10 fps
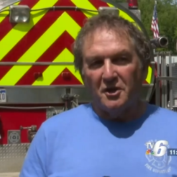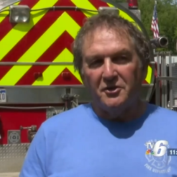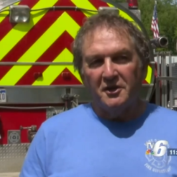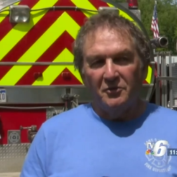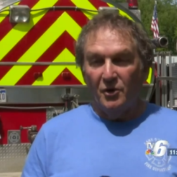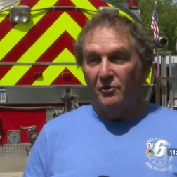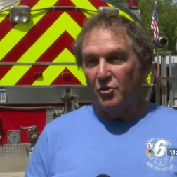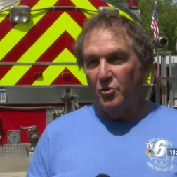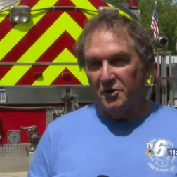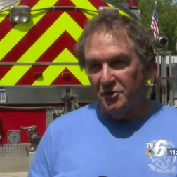So I think if we ever
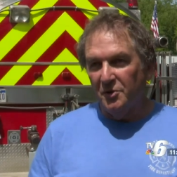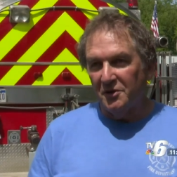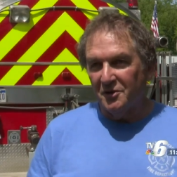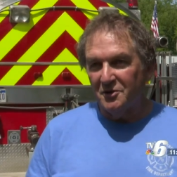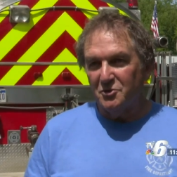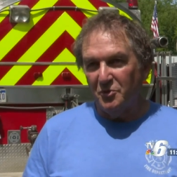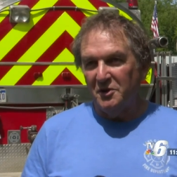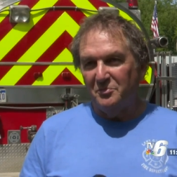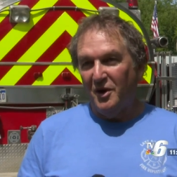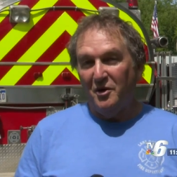quit doing this,
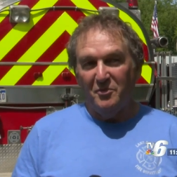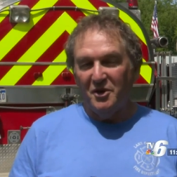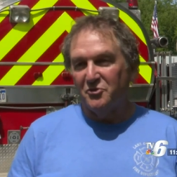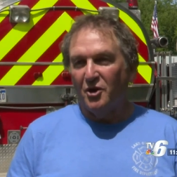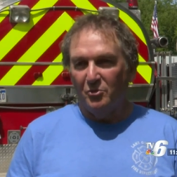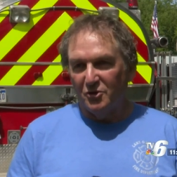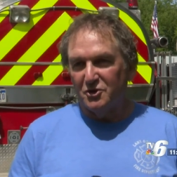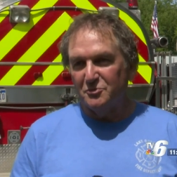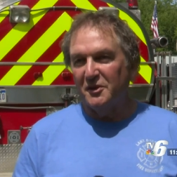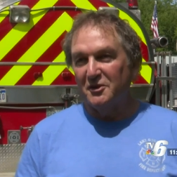we'd probably be in trouble
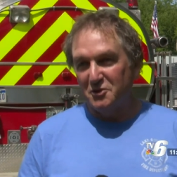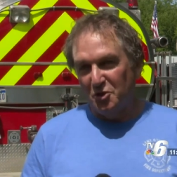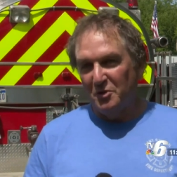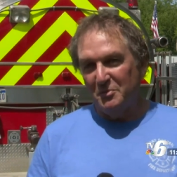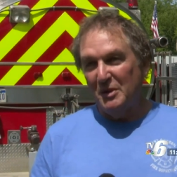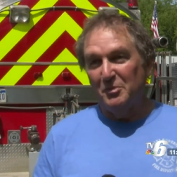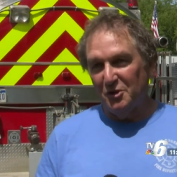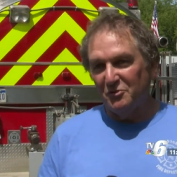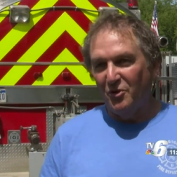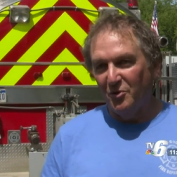just because so many people
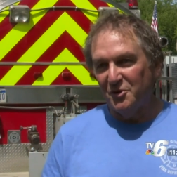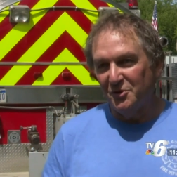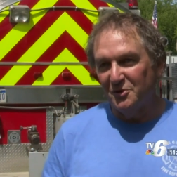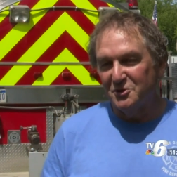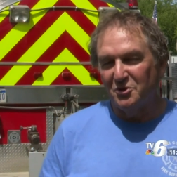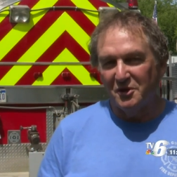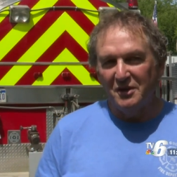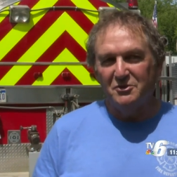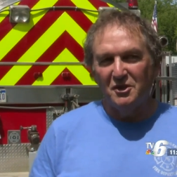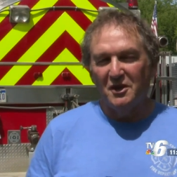look forward to it. So it
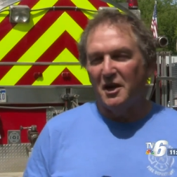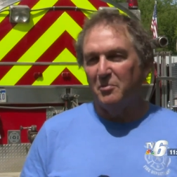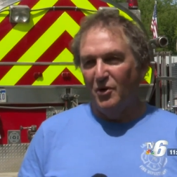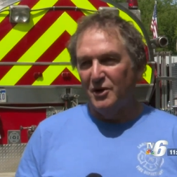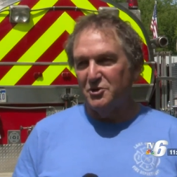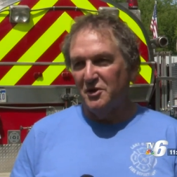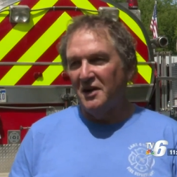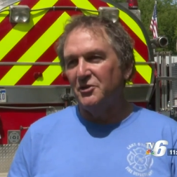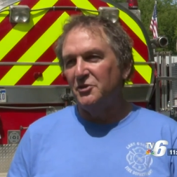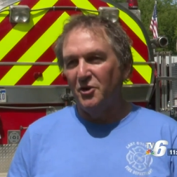gives you a lot of pleasure,
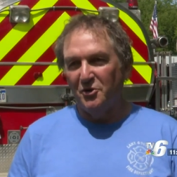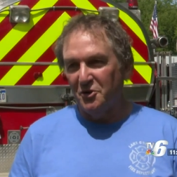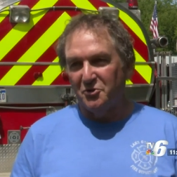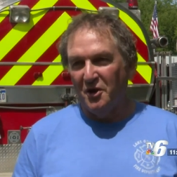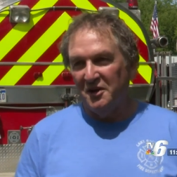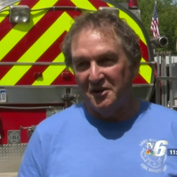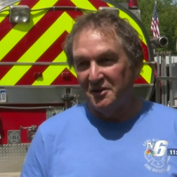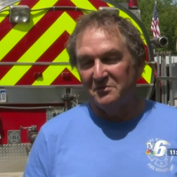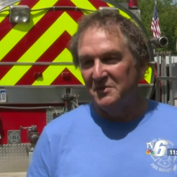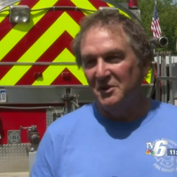not that you're out here trying to
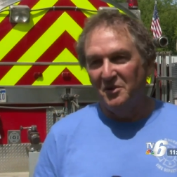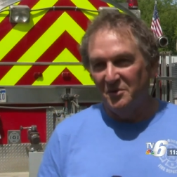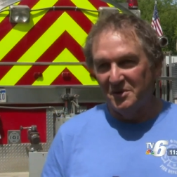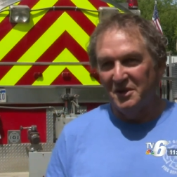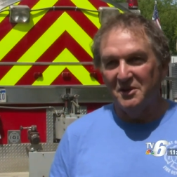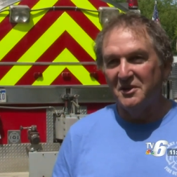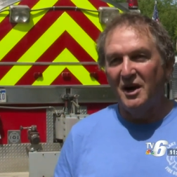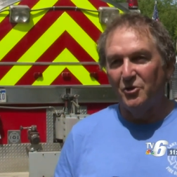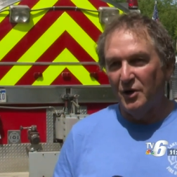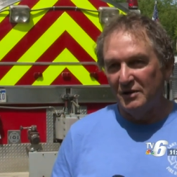get, you know, get a
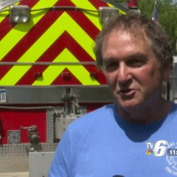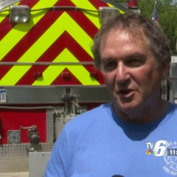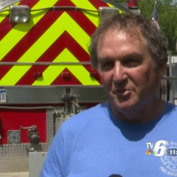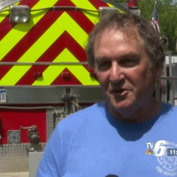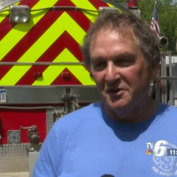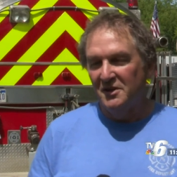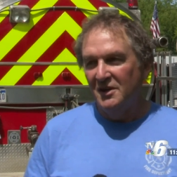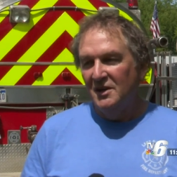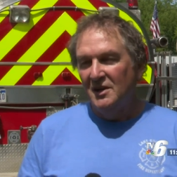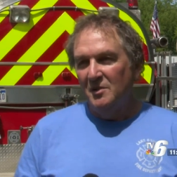dollar out of somebody,
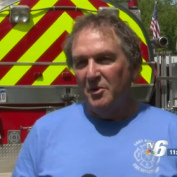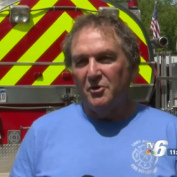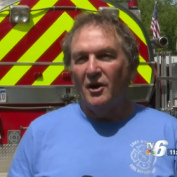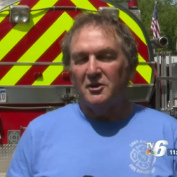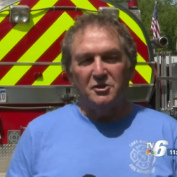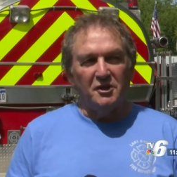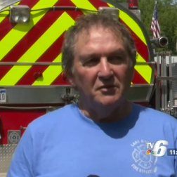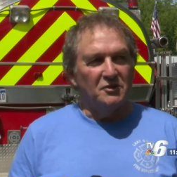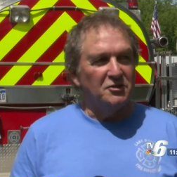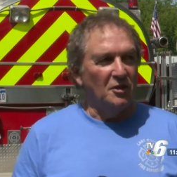well, you're actually
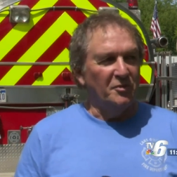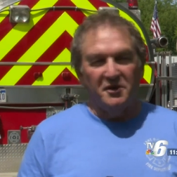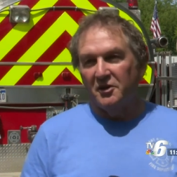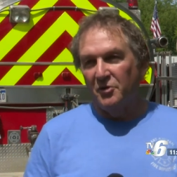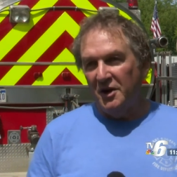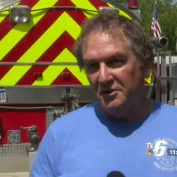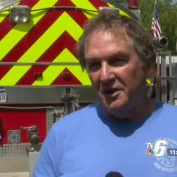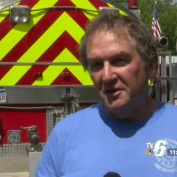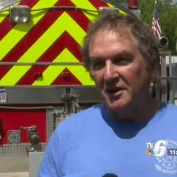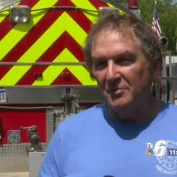giving somebody a great
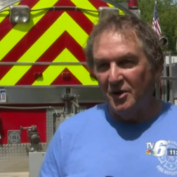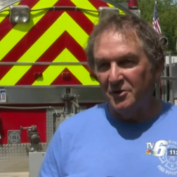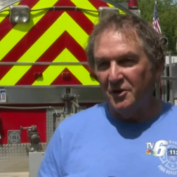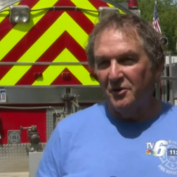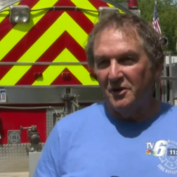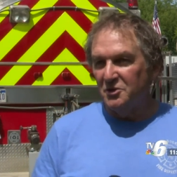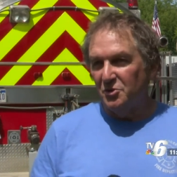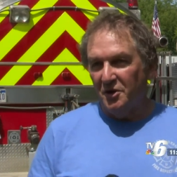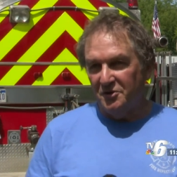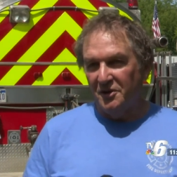day to come out here and
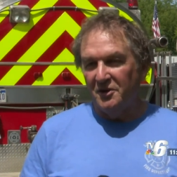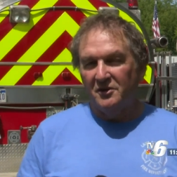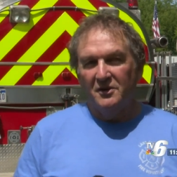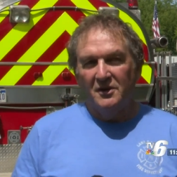enjoy dinner.